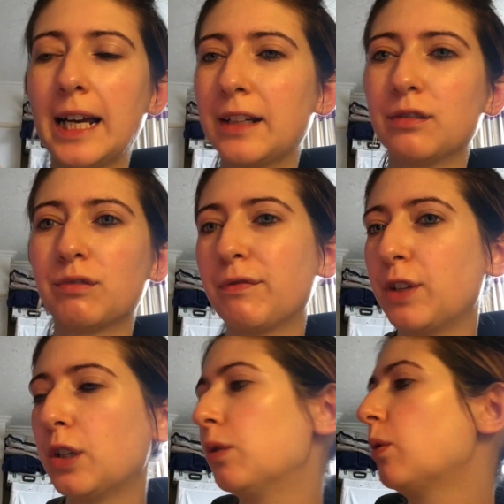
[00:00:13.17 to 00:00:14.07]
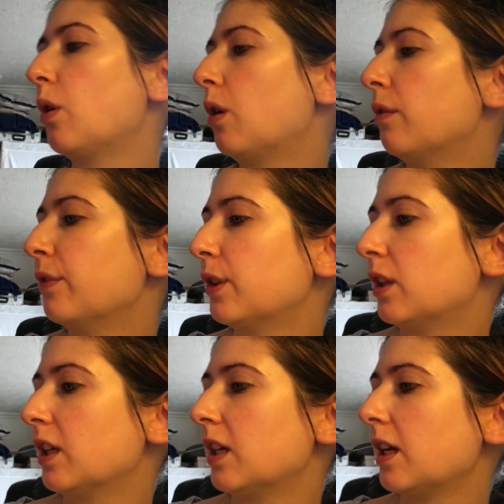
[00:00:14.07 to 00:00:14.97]
and review of
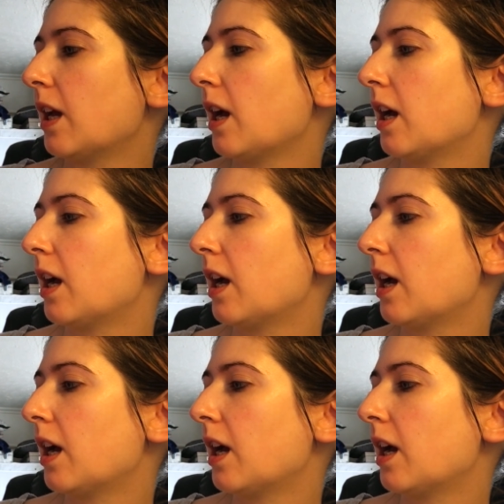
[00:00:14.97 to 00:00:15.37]
the